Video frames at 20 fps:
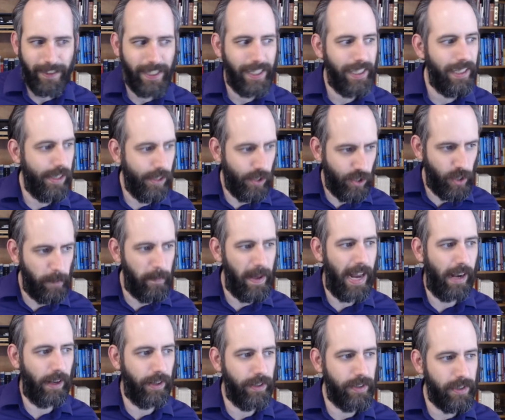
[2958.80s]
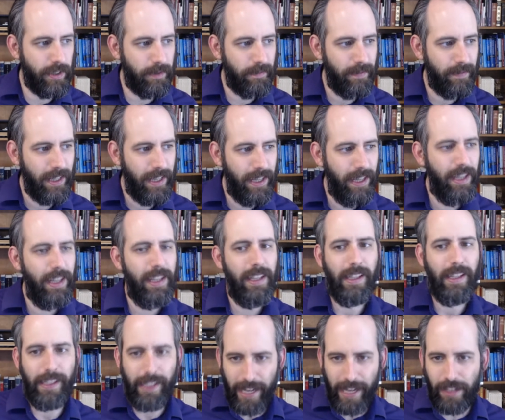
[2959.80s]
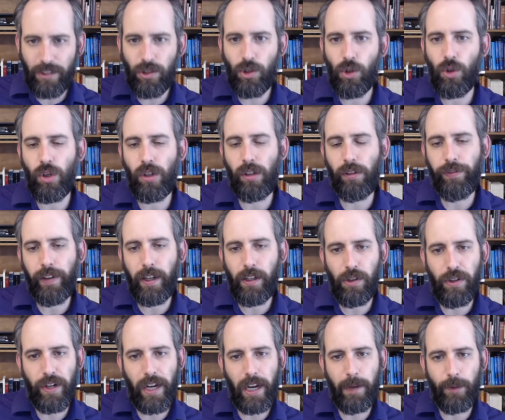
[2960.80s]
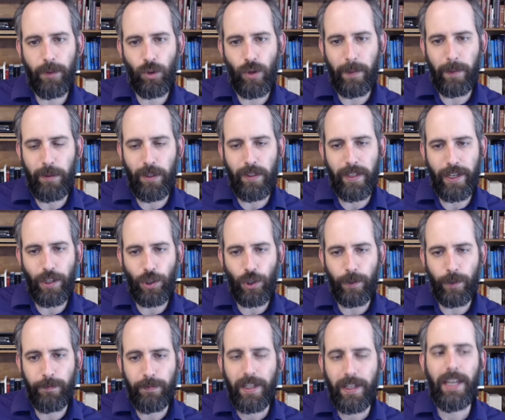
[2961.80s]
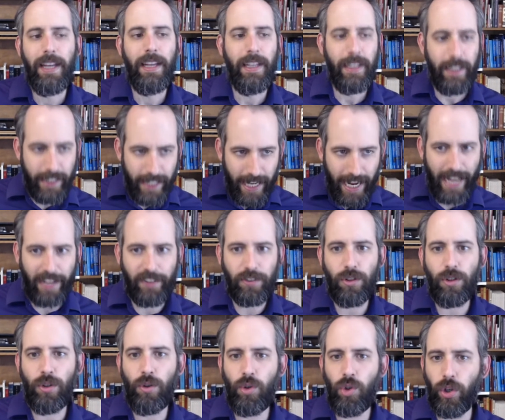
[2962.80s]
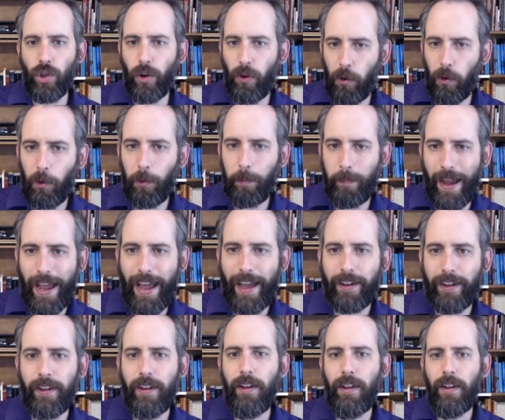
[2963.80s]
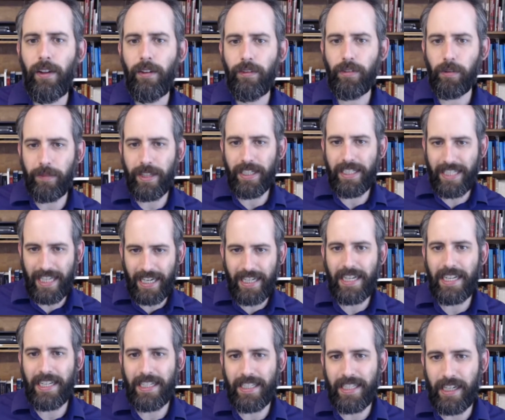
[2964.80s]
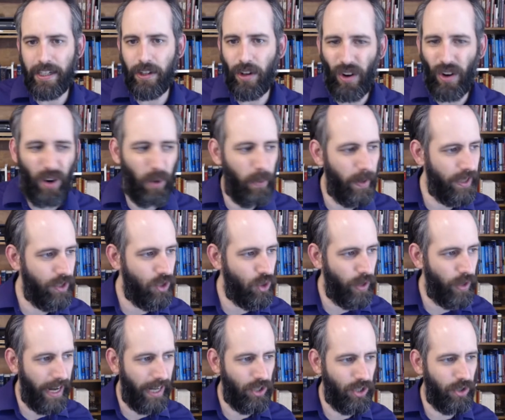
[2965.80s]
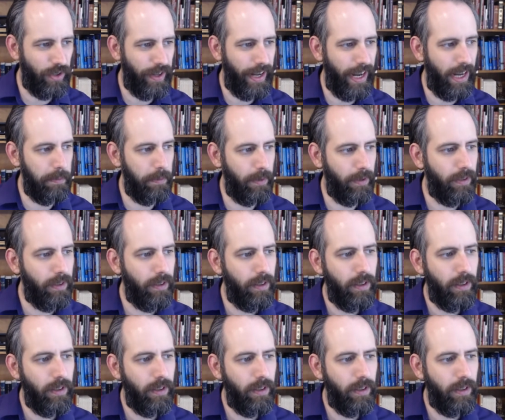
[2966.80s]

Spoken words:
Here's the balance. Yes, you should defend your neighbor's reputation. Yes, you should hold back from the tendency to always trash your neighbor.